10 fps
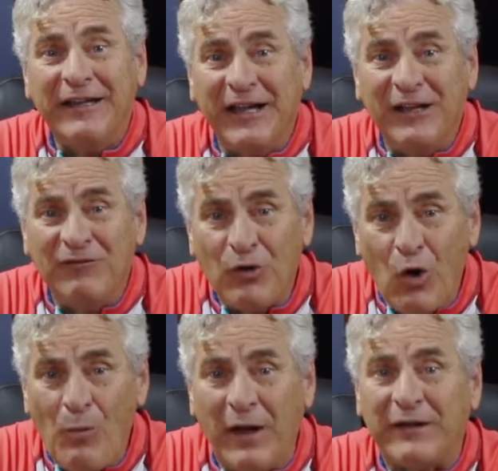to give
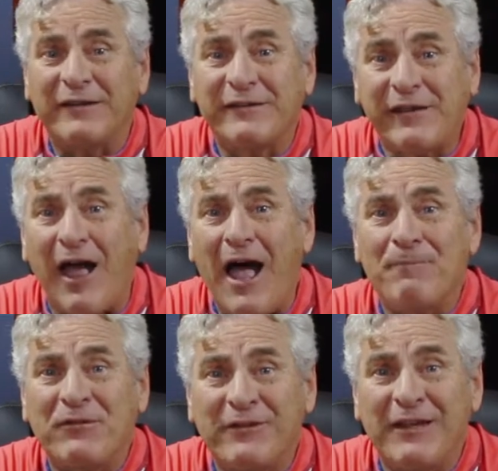Roma
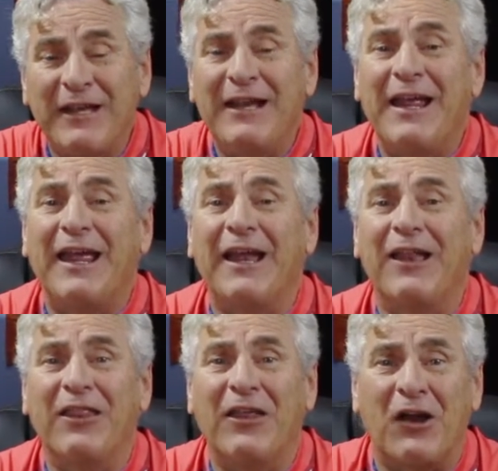top seed
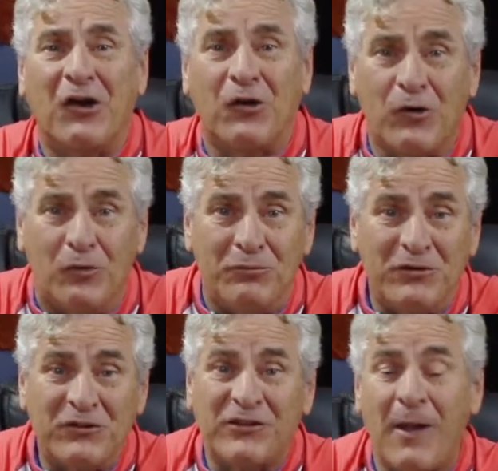in their
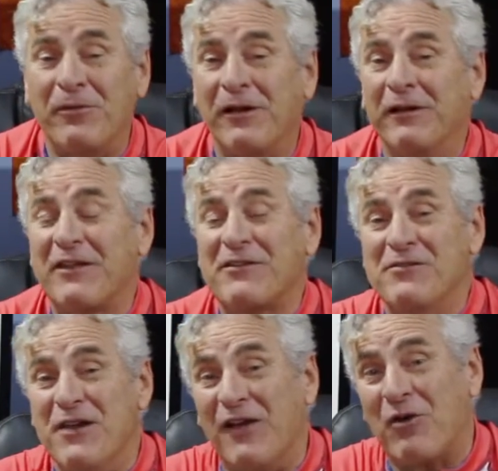group, something that's
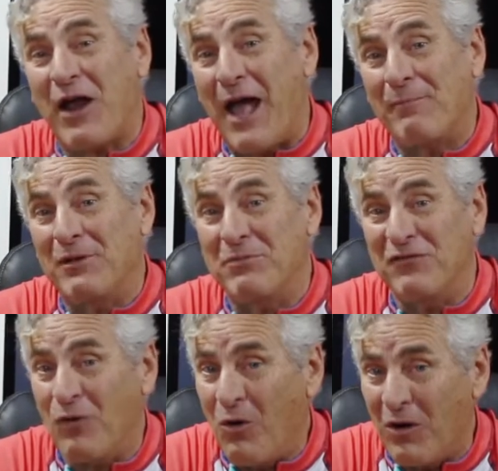never happened
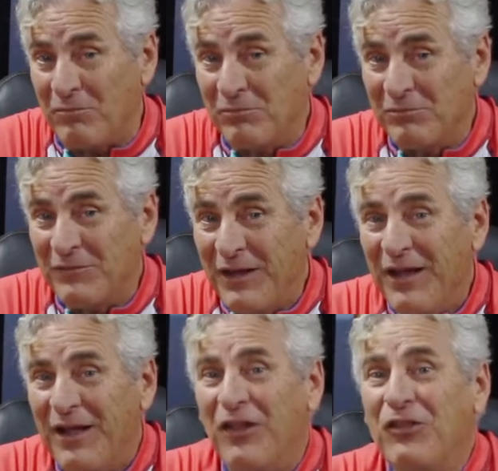before.
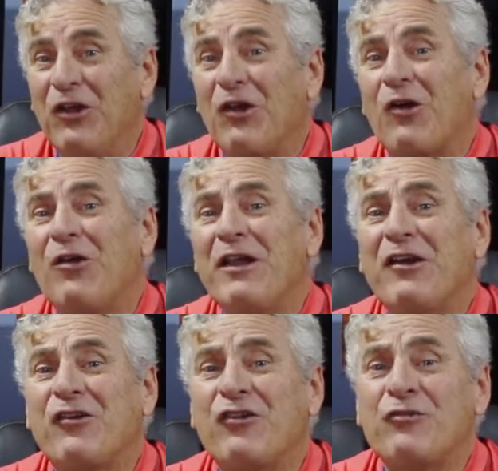The early
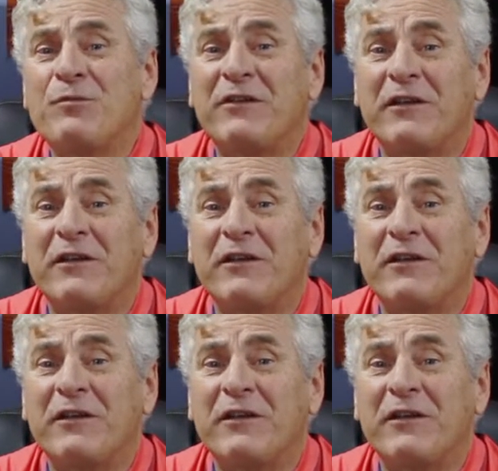Christmas